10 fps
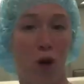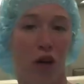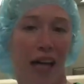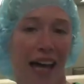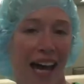
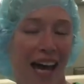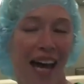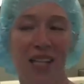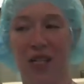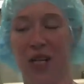broken
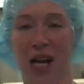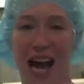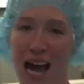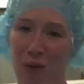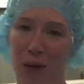legs or I
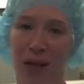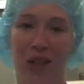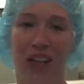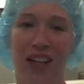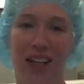had one
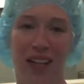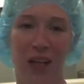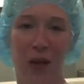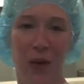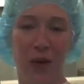girl earlier
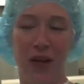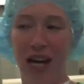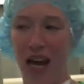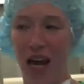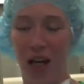who
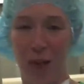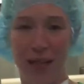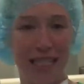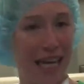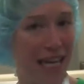her little
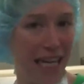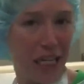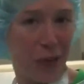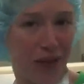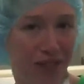bear's
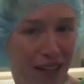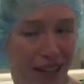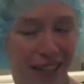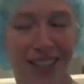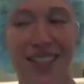kidneys were
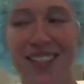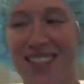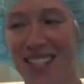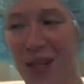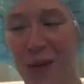failing.
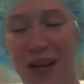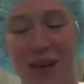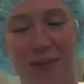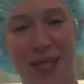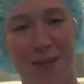So
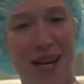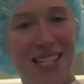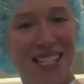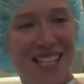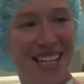we put some
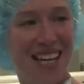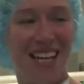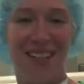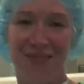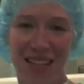medicine in
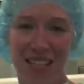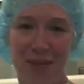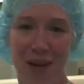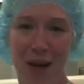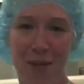there and fixed
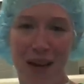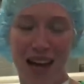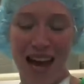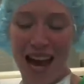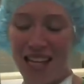them up
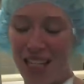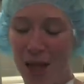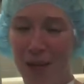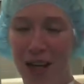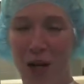and sent
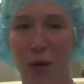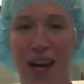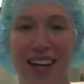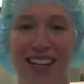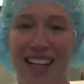them on their
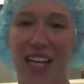way and the